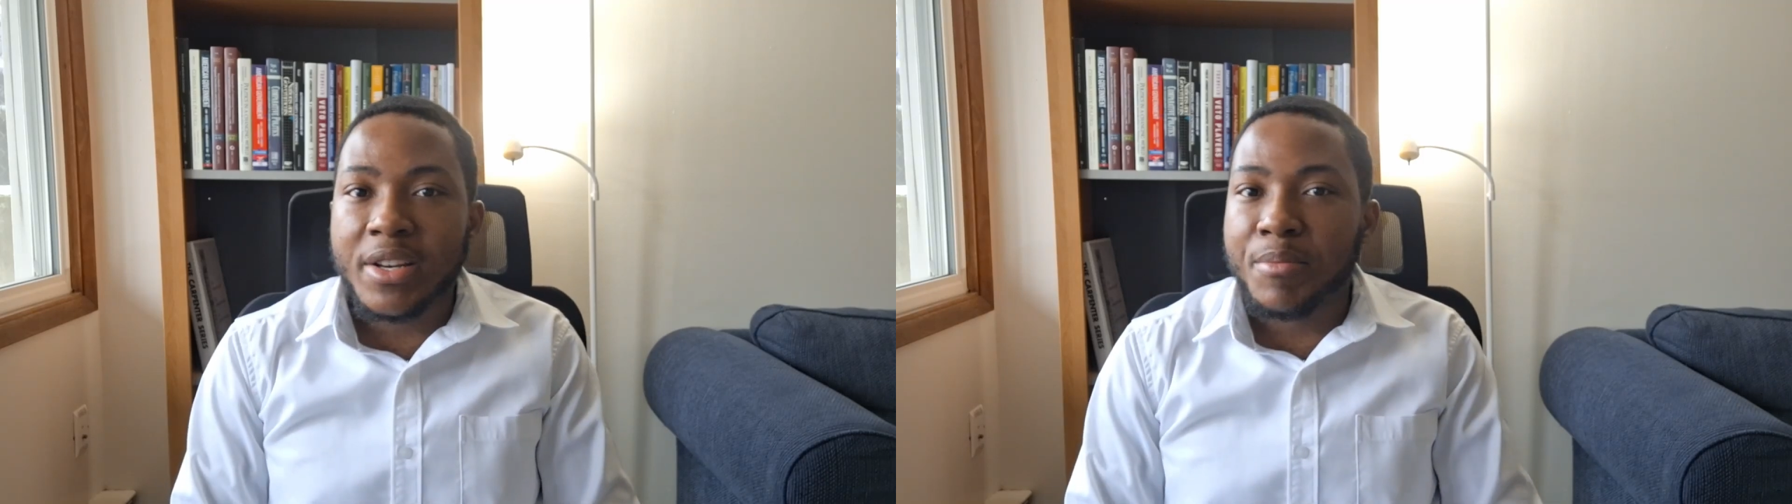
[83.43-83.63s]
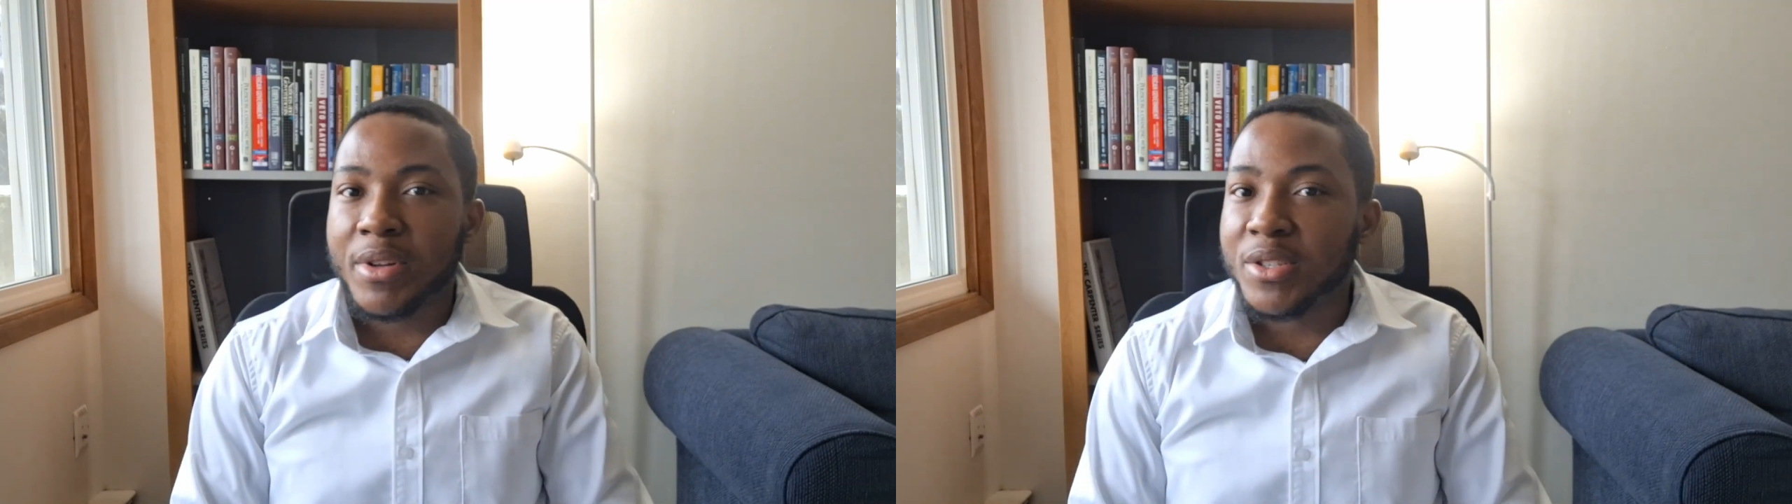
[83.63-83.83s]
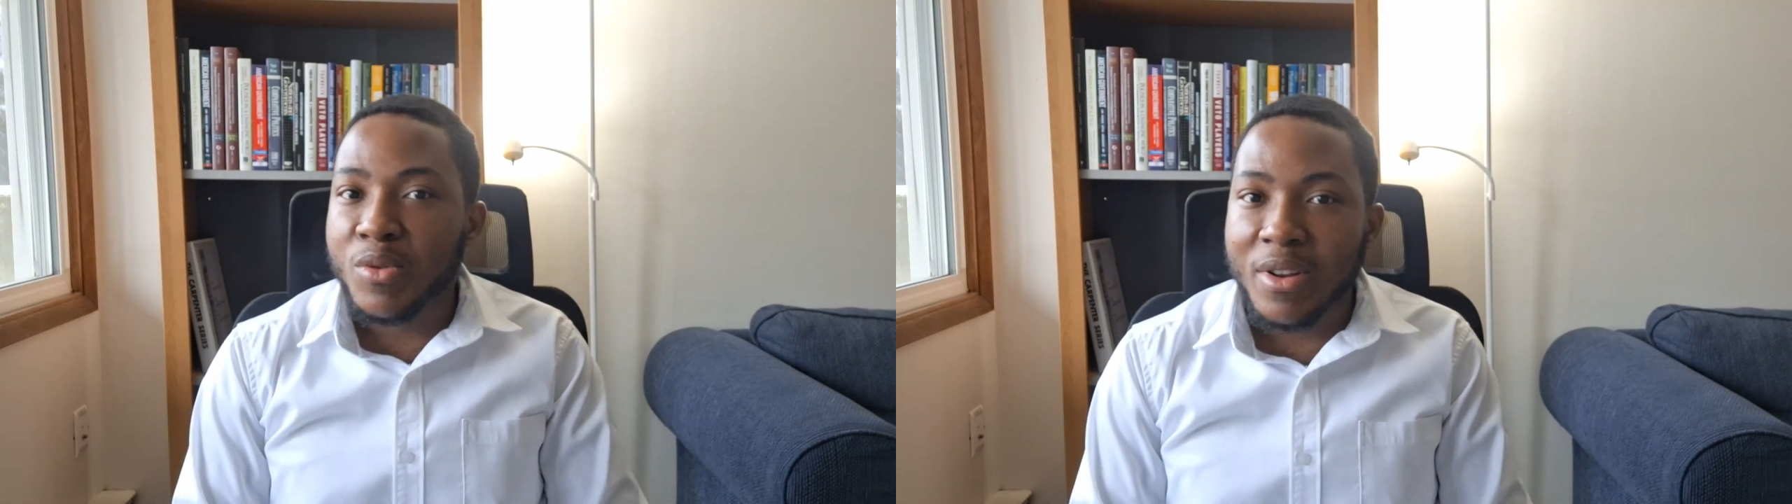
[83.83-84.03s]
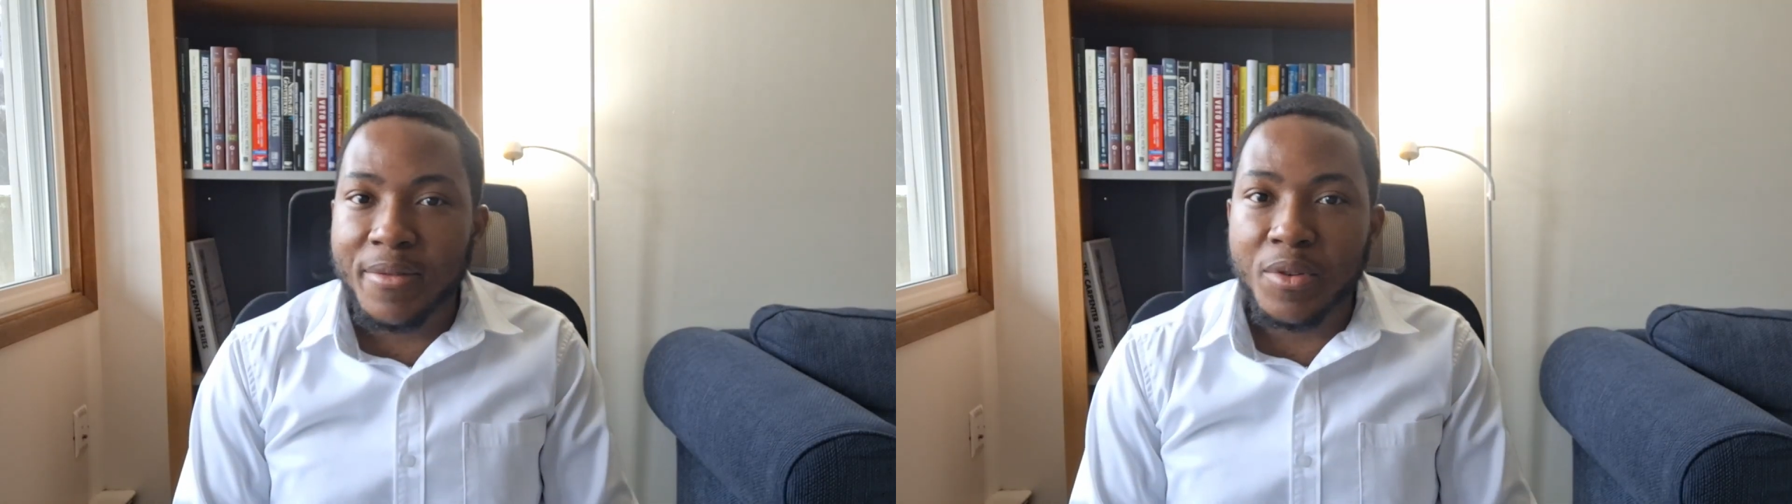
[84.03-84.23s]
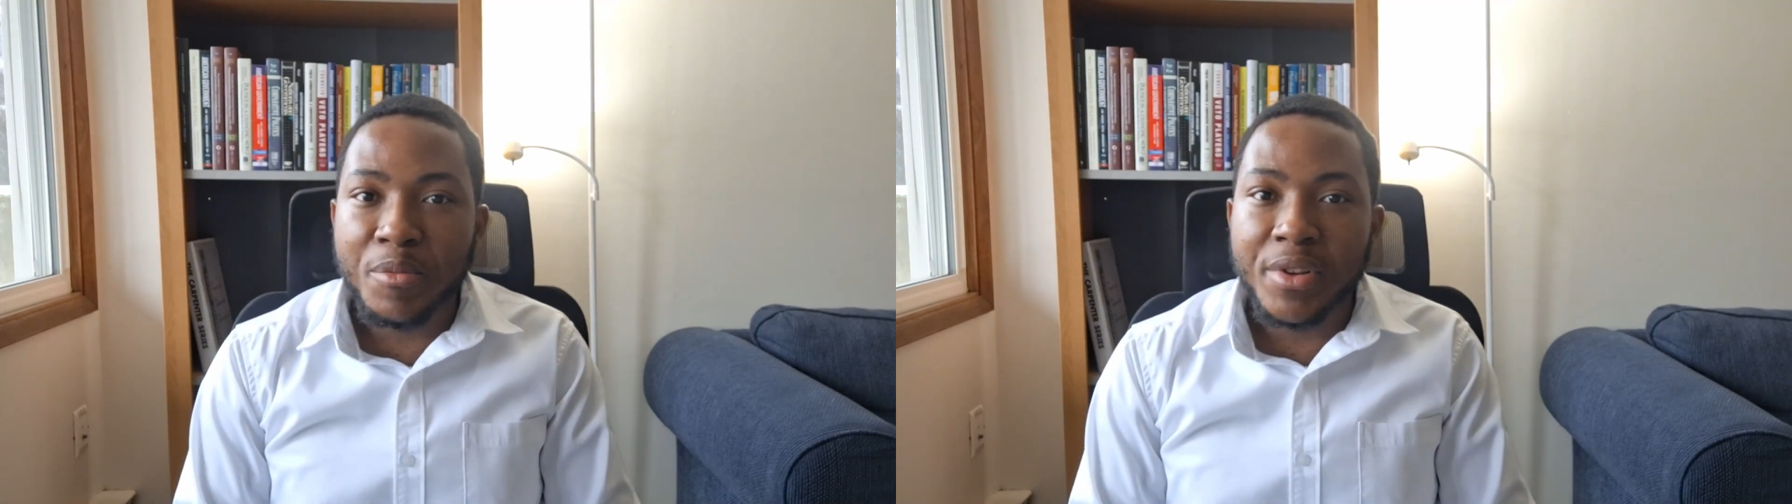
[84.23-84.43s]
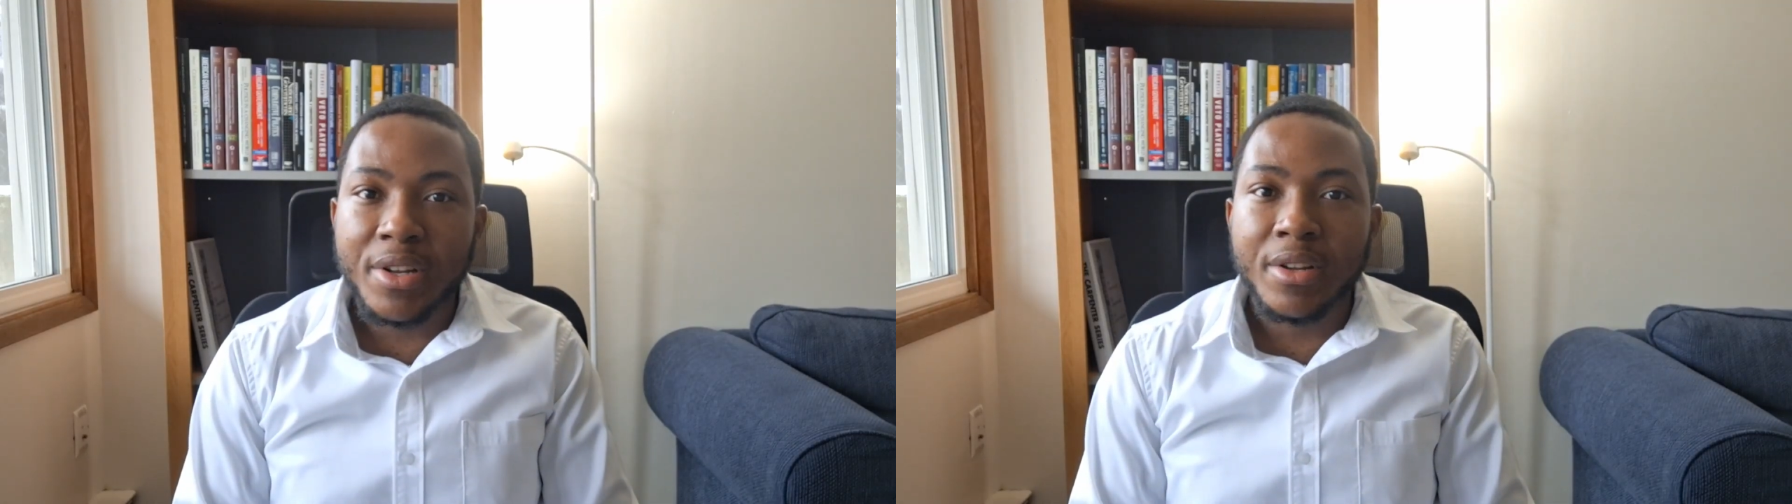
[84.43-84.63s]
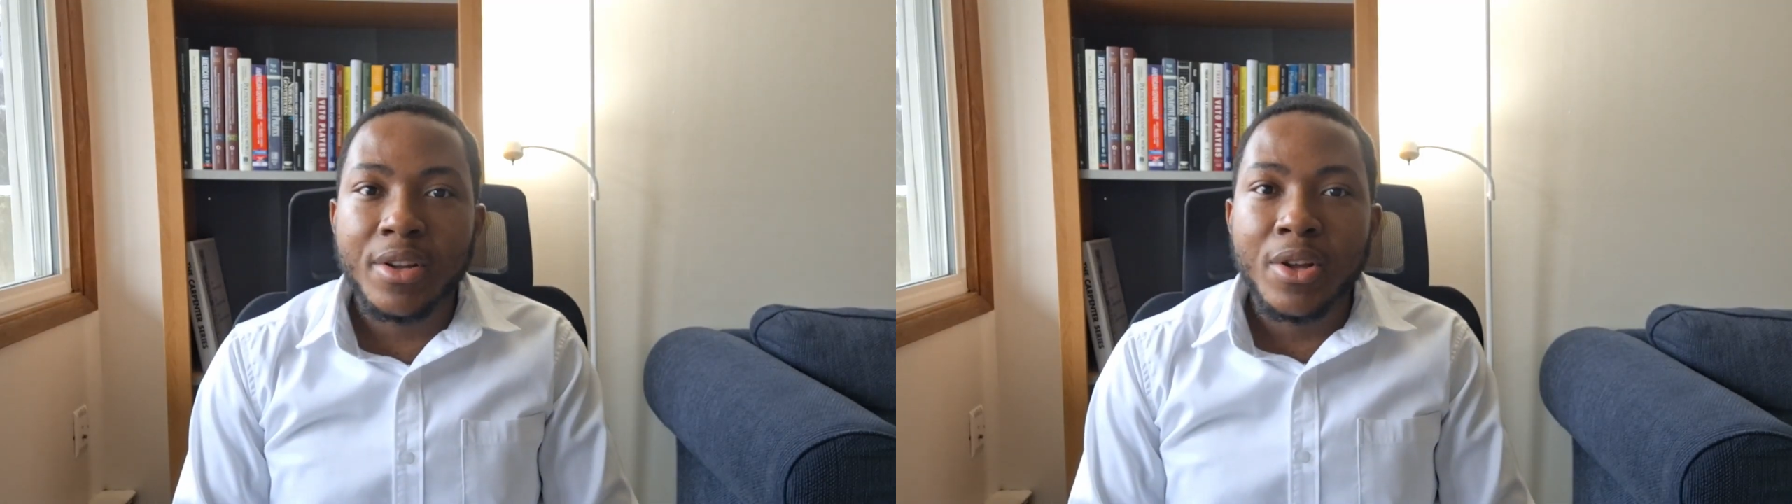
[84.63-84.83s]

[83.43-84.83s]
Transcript: a particular phenomena.